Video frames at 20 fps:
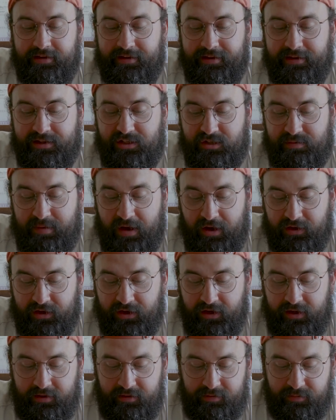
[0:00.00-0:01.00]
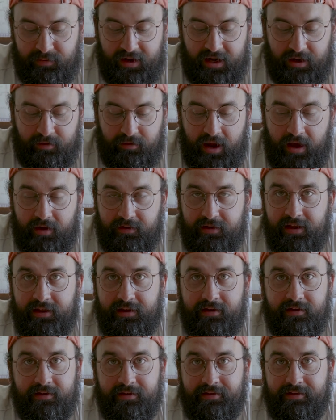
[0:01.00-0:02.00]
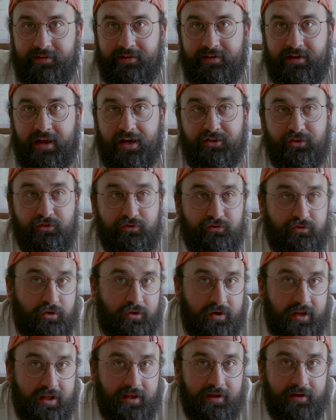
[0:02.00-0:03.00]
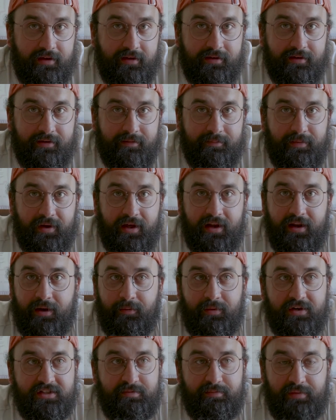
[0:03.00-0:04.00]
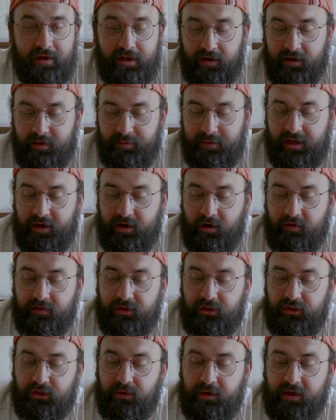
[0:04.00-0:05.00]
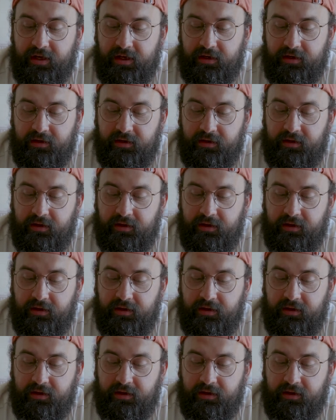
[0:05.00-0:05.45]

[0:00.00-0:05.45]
It smelled good when I ground it. Not too fruity, but it wasn't bitter. We didn't overdo it.